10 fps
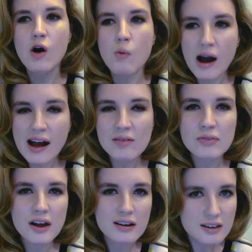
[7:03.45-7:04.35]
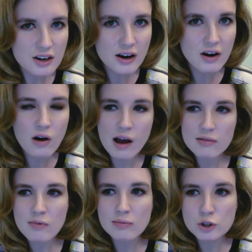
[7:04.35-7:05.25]
Well, you know,
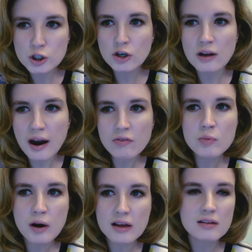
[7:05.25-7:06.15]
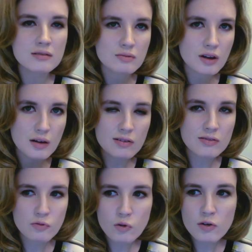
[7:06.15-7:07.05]
I'm sure everybody,
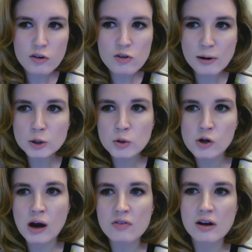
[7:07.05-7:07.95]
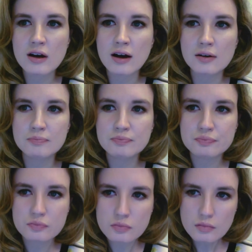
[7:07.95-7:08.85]
especially when you have like a
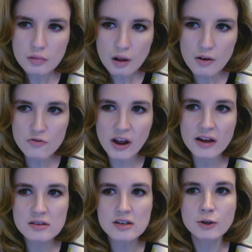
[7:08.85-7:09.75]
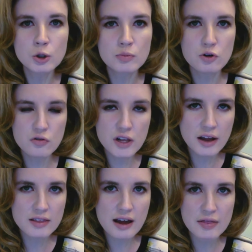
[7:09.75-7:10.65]
fan-centric movie
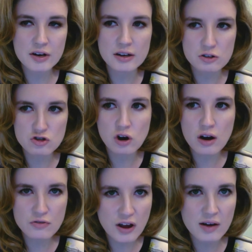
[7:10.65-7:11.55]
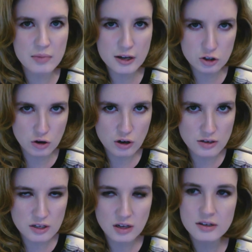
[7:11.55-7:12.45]
like that that has a strong fan base, you know,
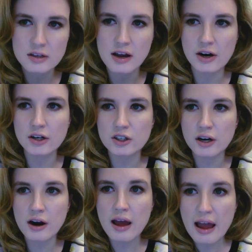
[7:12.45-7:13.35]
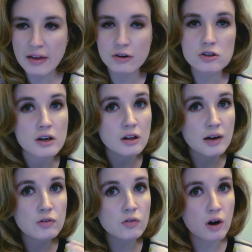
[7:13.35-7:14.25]
Godzilla is a character, and there's like a
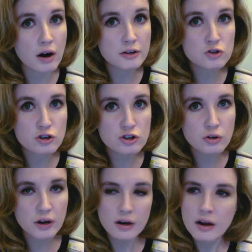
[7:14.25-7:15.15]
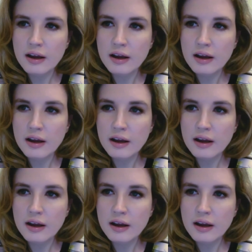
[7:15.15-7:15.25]
level of artistry to it.